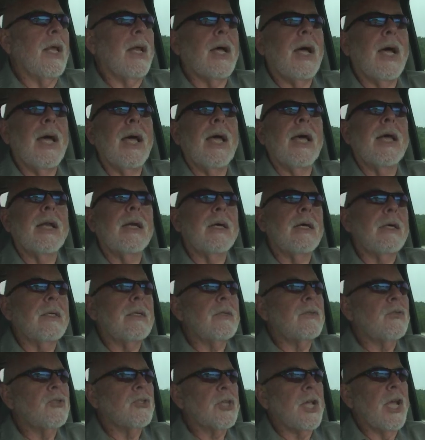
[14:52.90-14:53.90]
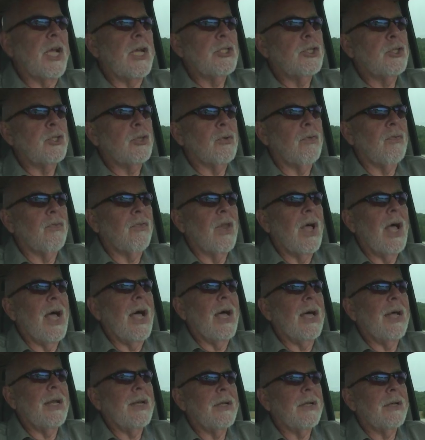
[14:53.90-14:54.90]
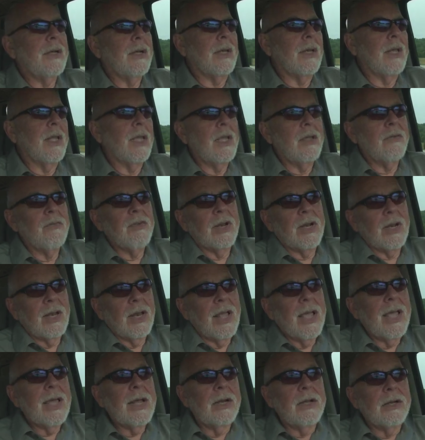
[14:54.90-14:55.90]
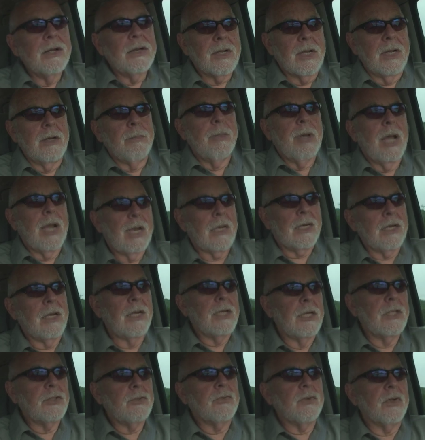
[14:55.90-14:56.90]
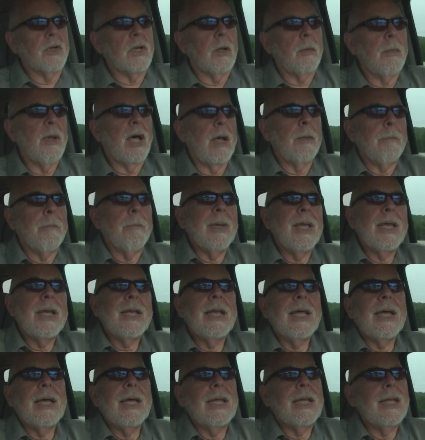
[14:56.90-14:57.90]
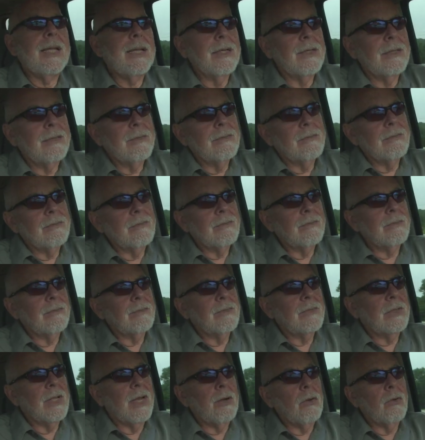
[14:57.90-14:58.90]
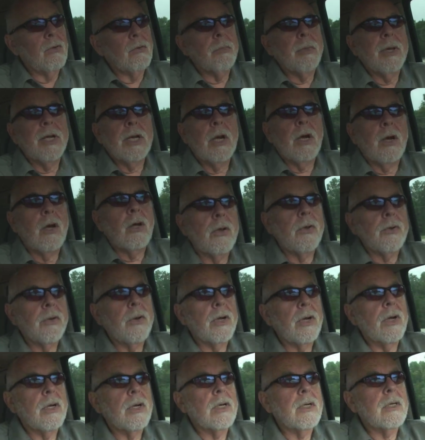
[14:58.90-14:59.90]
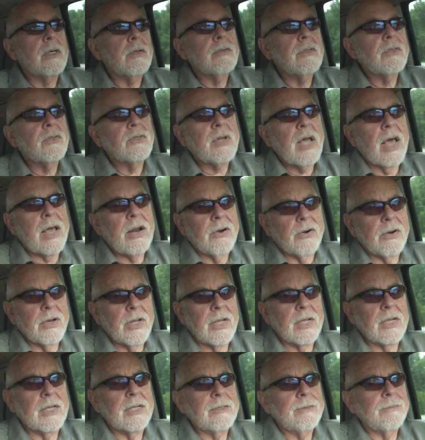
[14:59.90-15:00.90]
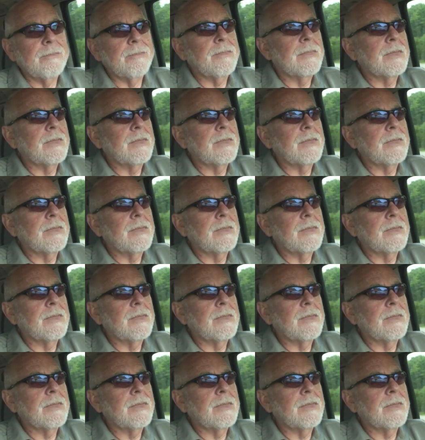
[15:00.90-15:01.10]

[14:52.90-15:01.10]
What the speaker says: and I had a scheduled flight to leave Atlanta to come back to Huntsville about midday. That would have been on Saturday.